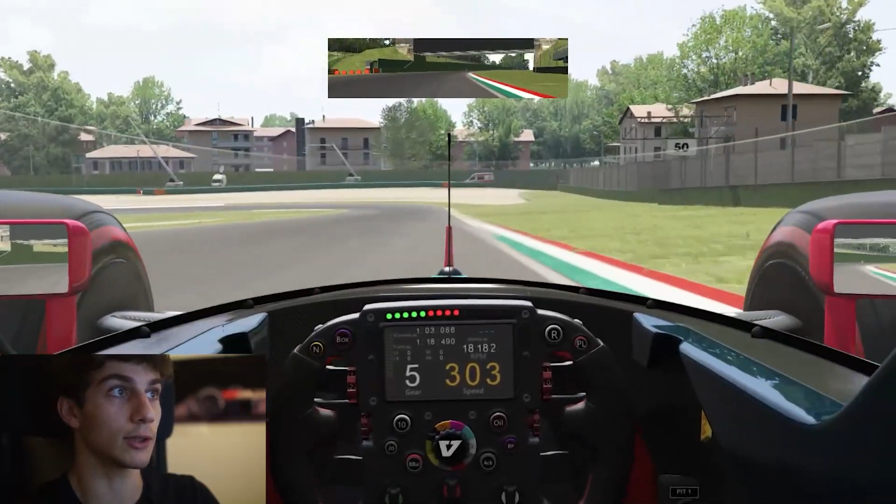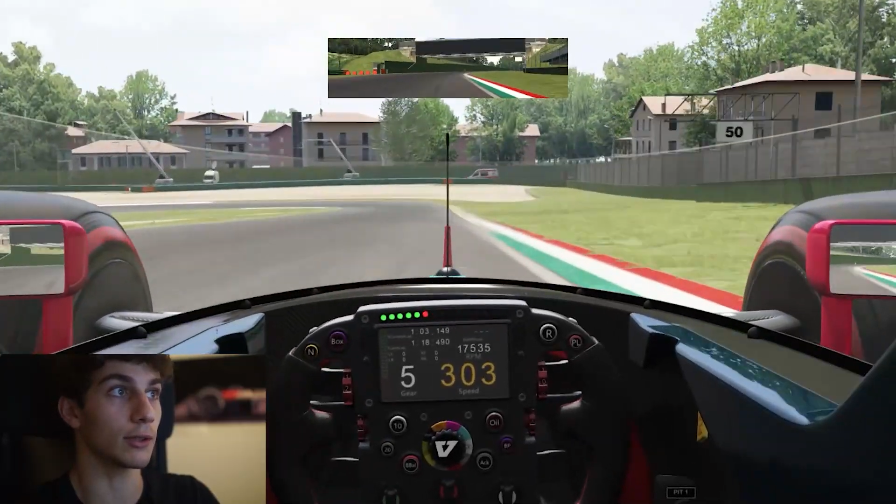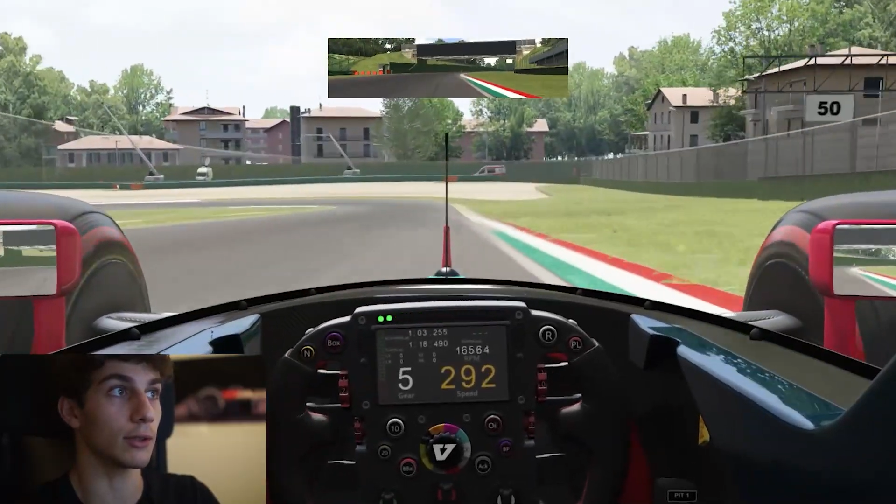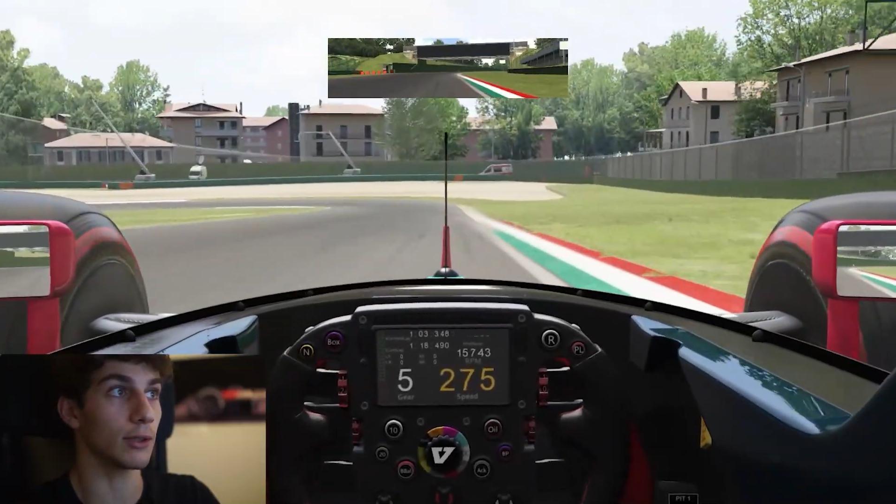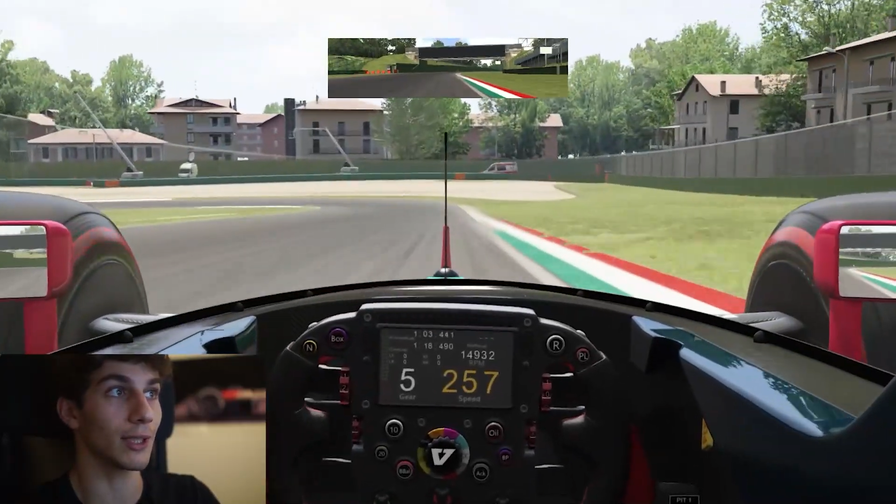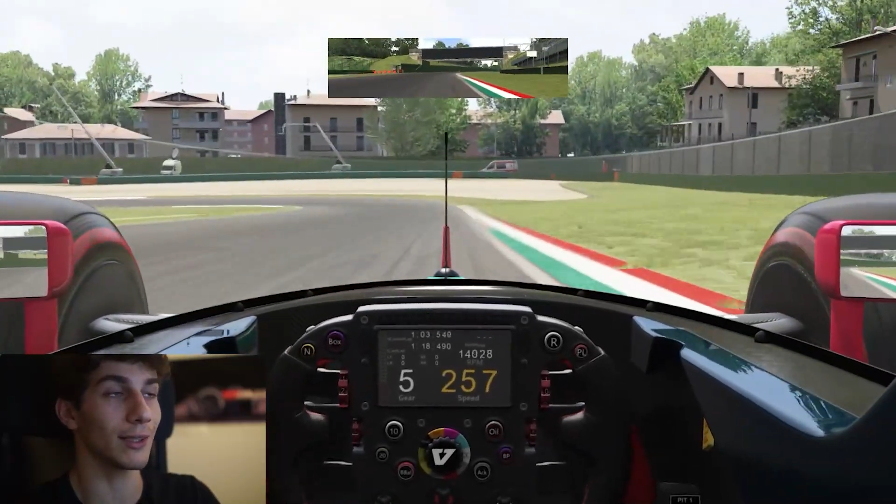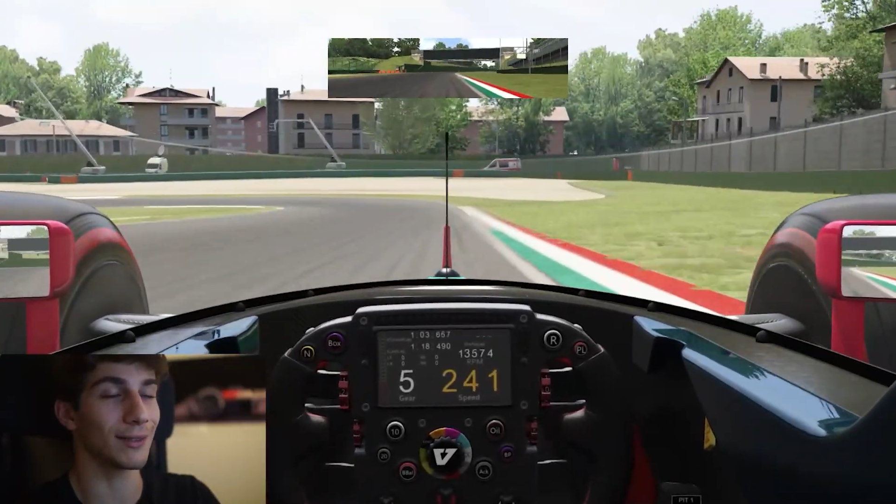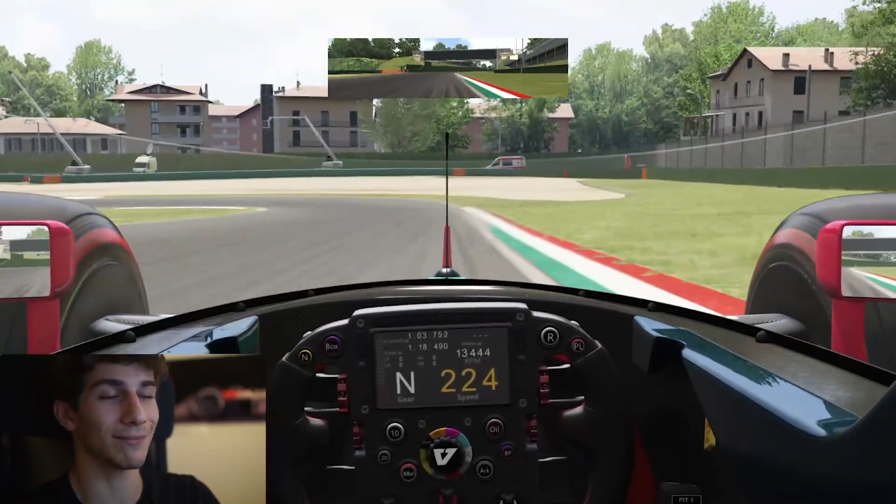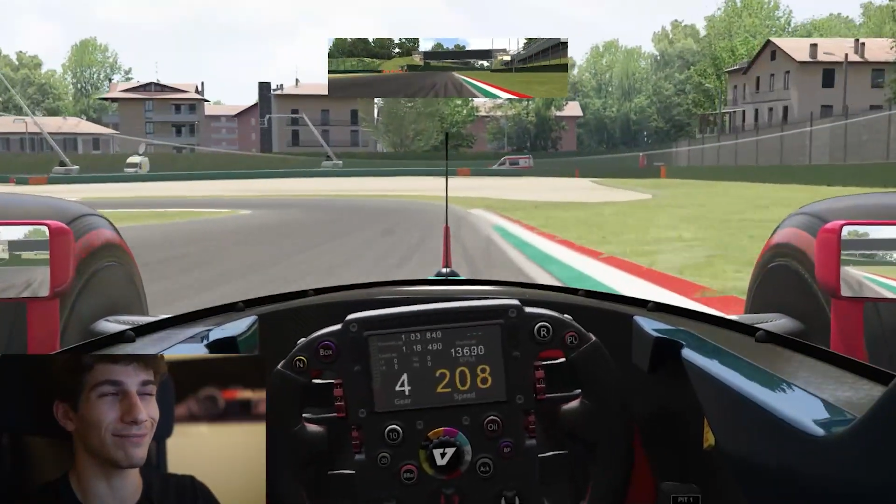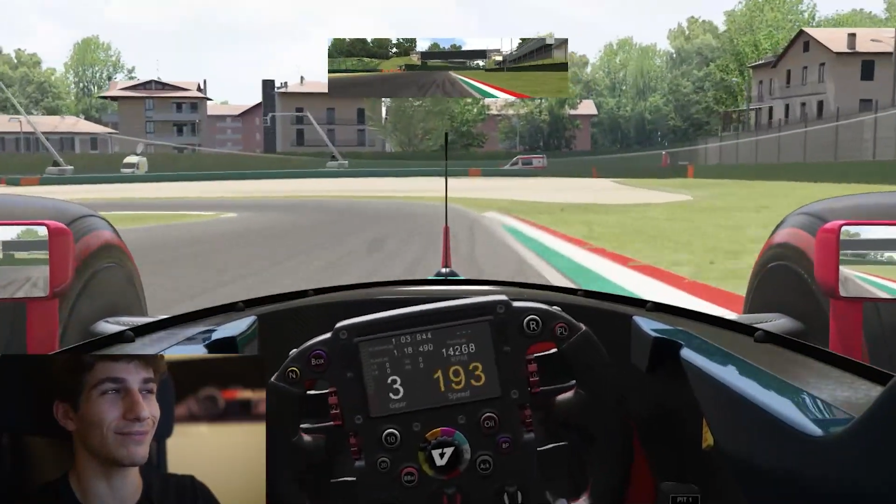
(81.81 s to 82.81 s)
So you
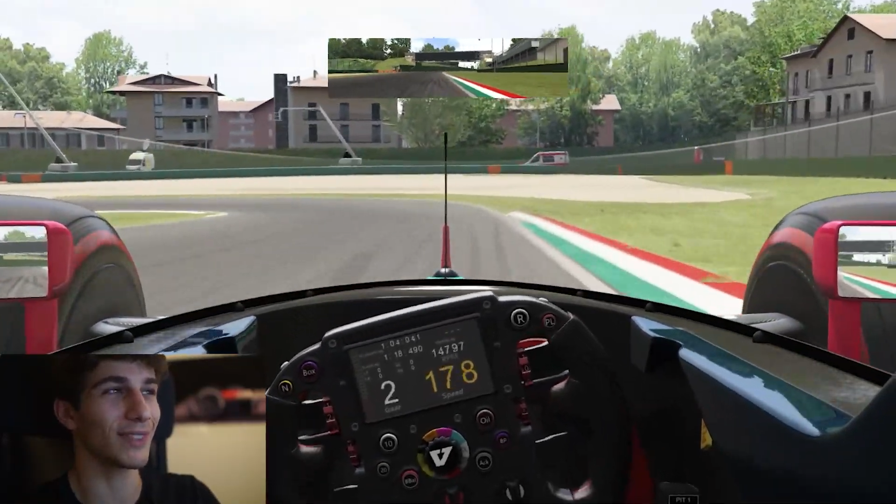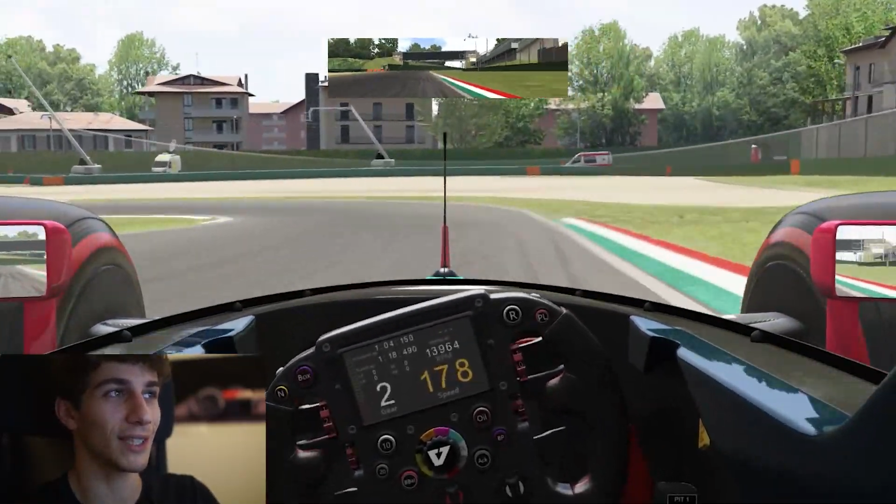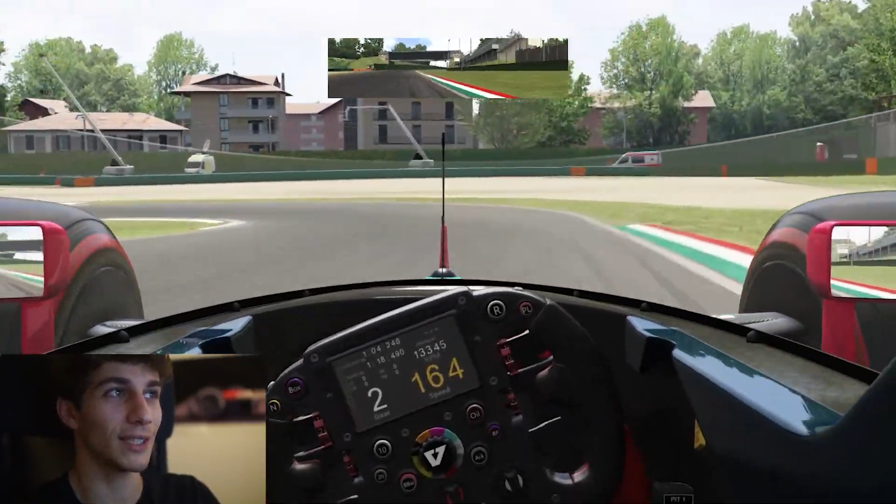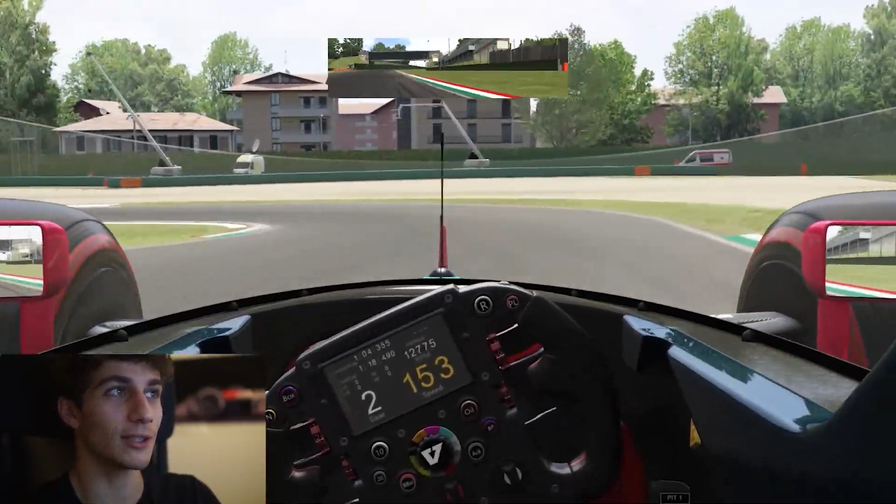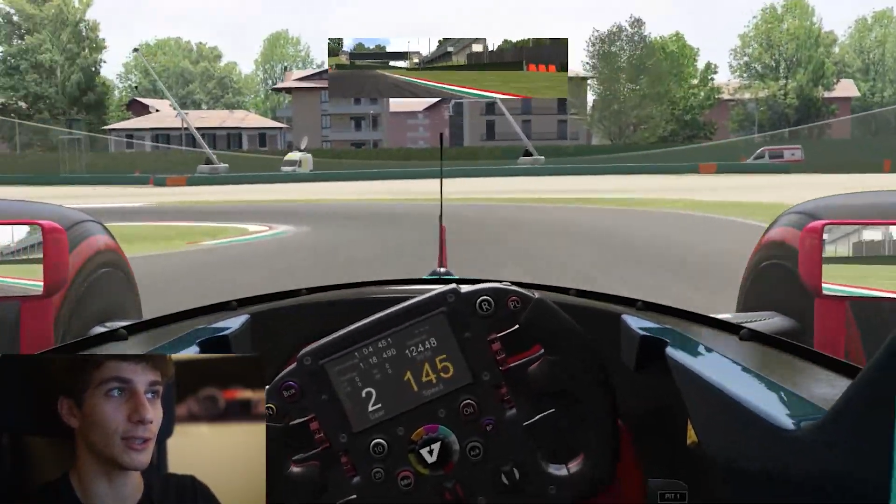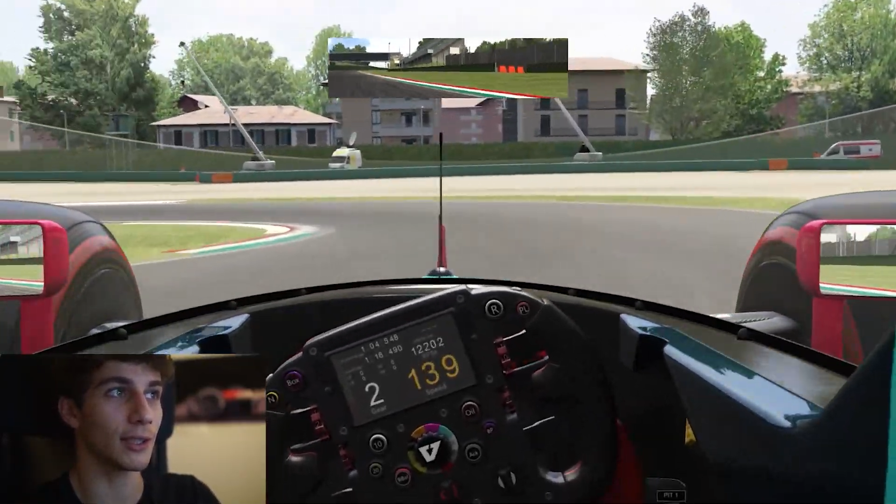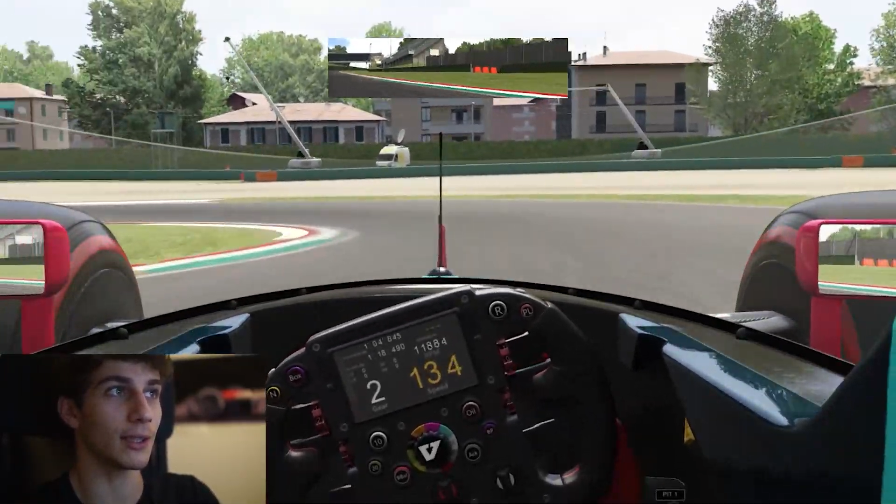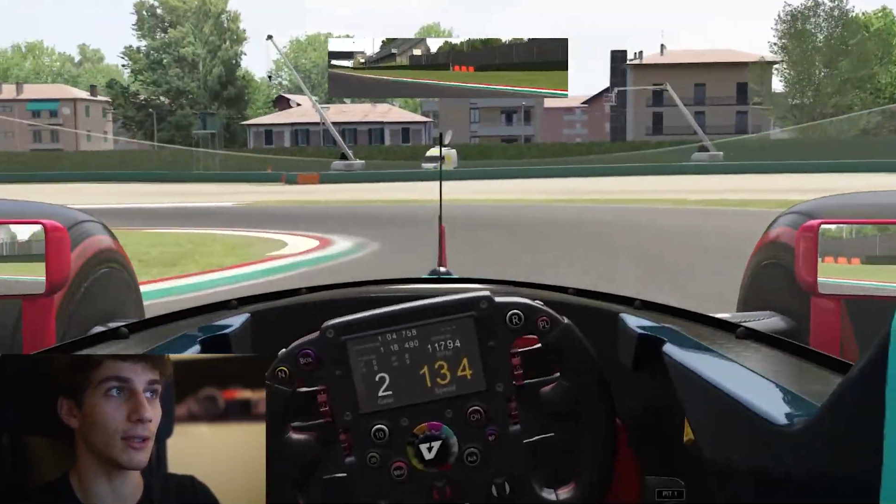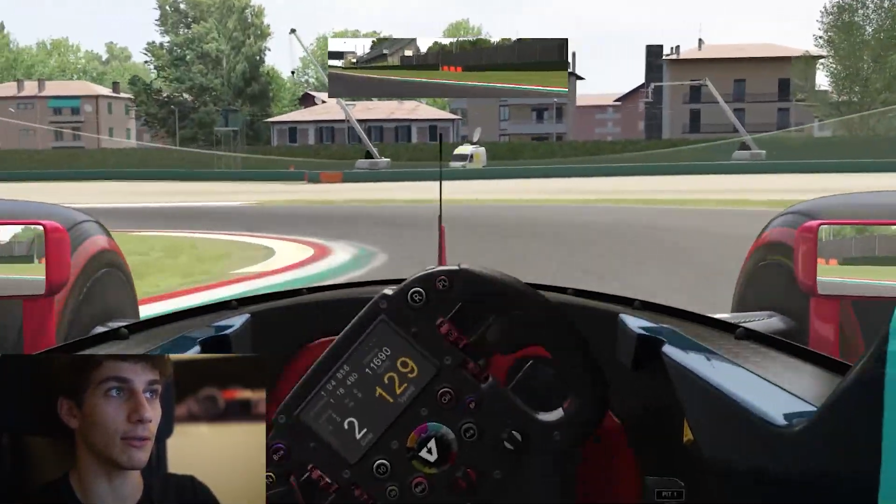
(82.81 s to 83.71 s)
can easily